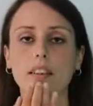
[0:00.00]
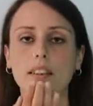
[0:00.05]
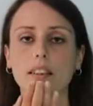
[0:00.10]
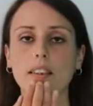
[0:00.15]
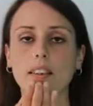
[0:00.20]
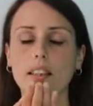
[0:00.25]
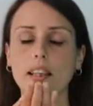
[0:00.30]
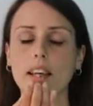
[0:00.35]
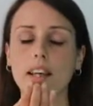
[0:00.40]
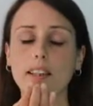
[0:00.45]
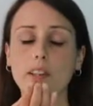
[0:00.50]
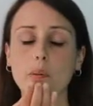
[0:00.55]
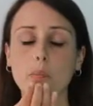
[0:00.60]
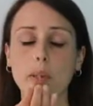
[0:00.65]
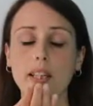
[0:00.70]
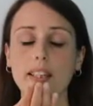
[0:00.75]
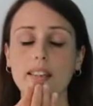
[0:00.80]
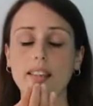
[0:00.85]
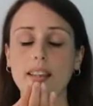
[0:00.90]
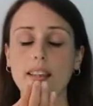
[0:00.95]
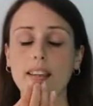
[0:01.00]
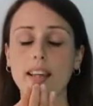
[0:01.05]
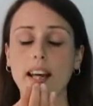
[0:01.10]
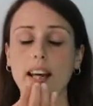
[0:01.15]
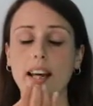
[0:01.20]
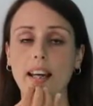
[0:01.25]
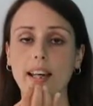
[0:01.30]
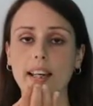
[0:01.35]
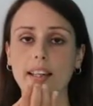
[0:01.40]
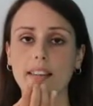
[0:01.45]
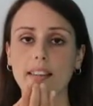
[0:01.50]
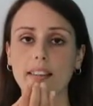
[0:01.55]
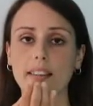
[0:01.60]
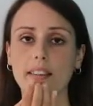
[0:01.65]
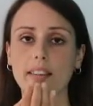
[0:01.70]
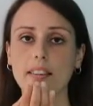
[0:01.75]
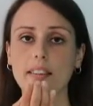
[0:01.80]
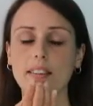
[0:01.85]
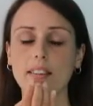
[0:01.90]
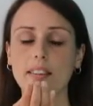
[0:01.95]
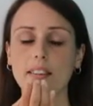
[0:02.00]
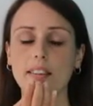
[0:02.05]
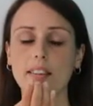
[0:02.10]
The next bit's in their hands.